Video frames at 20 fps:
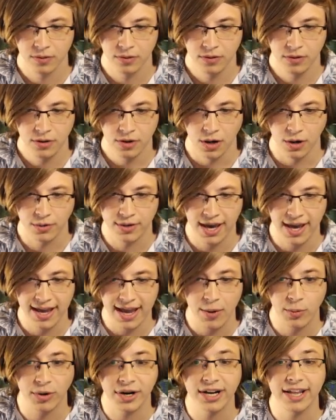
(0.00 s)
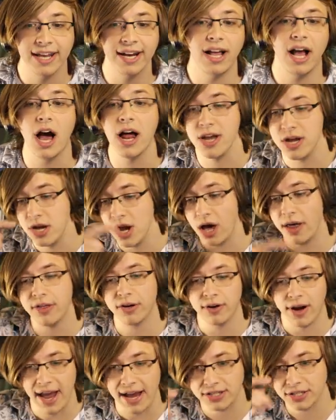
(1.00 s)
Okay, and we're gonna get
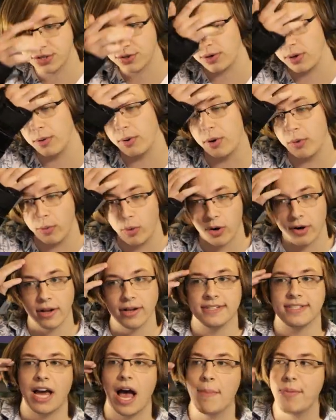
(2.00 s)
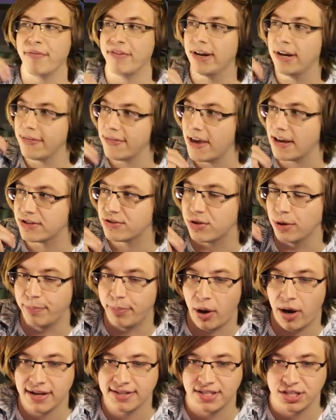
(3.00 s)
another extra reward on top of getting the extra
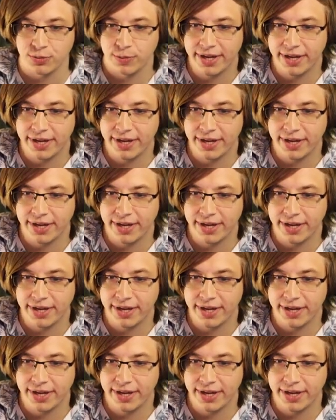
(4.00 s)
bosses.